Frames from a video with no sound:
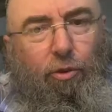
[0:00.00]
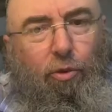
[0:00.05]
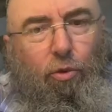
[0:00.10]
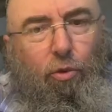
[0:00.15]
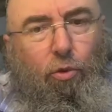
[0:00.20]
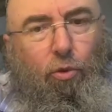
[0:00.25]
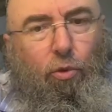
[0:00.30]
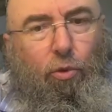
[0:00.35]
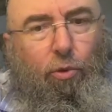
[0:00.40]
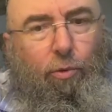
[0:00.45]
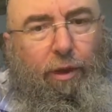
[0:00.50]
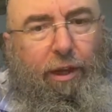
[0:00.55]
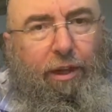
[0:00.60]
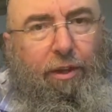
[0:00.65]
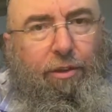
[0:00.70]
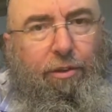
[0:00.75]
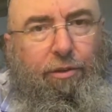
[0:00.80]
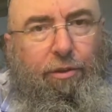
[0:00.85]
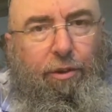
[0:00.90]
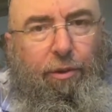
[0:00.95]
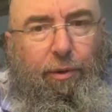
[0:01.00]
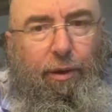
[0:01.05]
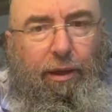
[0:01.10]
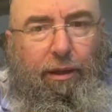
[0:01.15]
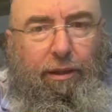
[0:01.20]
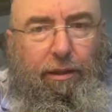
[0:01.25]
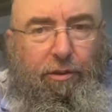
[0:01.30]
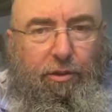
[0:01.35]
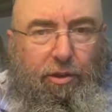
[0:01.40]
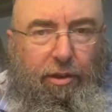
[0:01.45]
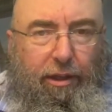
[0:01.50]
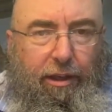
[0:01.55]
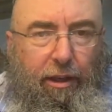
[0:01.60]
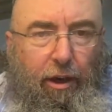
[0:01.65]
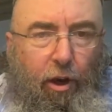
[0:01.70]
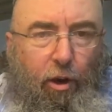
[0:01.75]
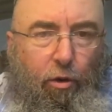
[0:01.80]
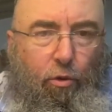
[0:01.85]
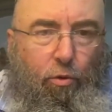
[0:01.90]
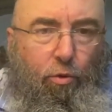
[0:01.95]
all the way through. I'll actually
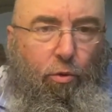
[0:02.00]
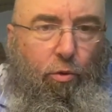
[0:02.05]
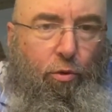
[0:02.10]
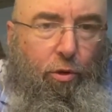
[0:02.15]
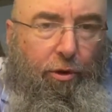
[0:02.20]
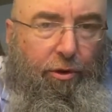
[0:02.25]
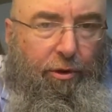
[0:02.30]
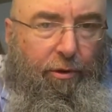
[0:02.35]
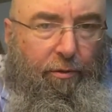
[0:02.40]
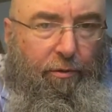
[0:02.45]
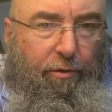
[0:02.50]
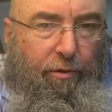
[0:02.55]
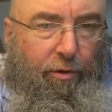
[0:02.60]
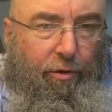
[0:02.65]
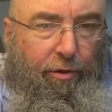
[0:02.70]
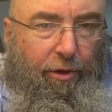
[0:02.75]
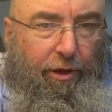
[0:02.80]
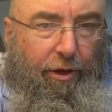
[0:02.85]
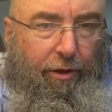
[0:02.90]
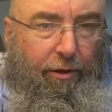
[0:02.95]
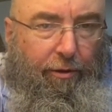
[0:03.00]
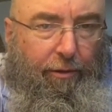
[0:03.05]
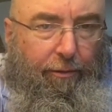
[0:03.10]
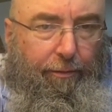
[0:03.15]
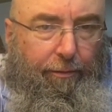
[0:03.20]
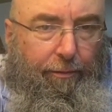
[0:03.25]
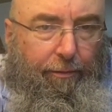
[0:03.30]
hold one up for you, look,